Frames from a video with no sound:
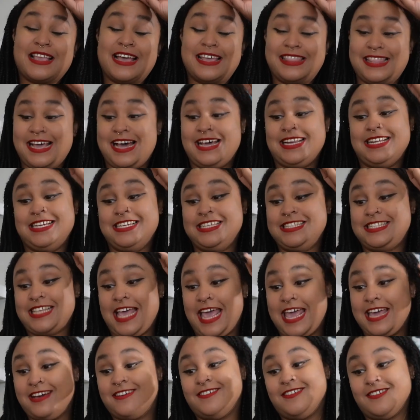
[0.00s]
and that is
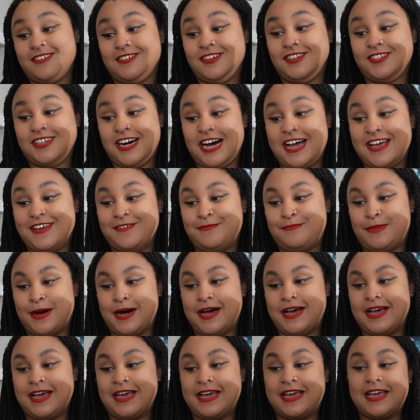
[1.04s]
A Little Life
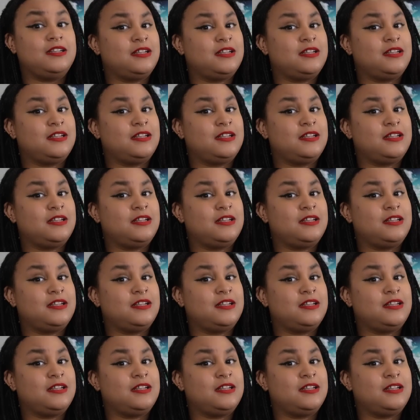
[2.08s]
by,